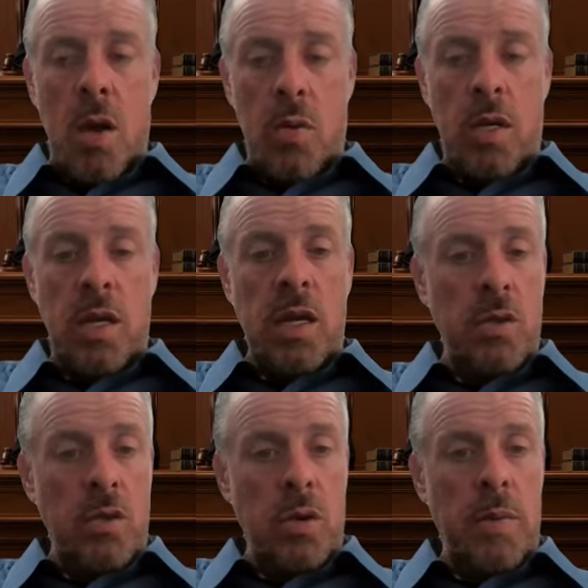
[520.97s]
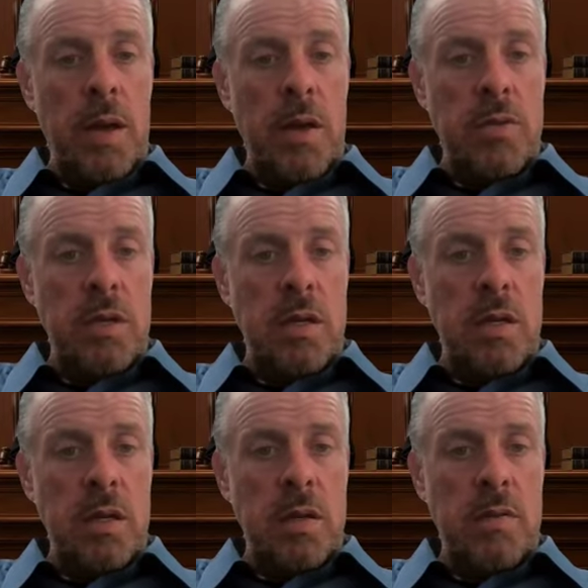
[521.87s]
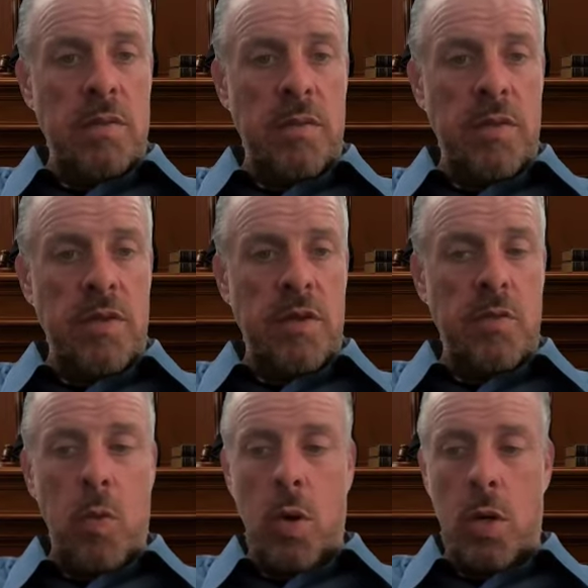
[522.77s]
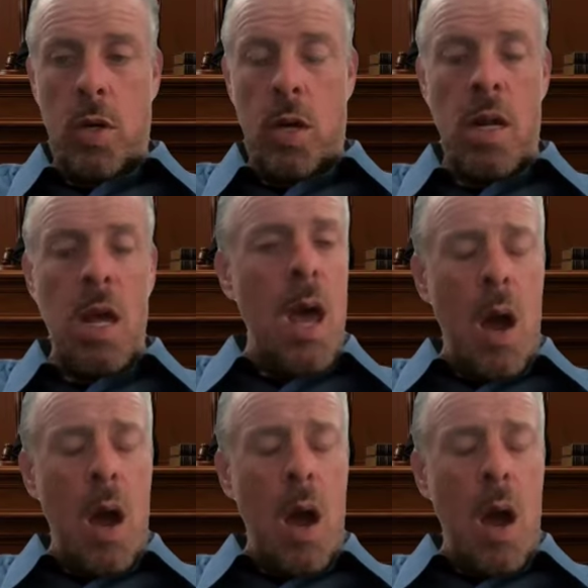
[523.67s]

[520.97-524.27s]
reading and learn about the some of the things we're working on.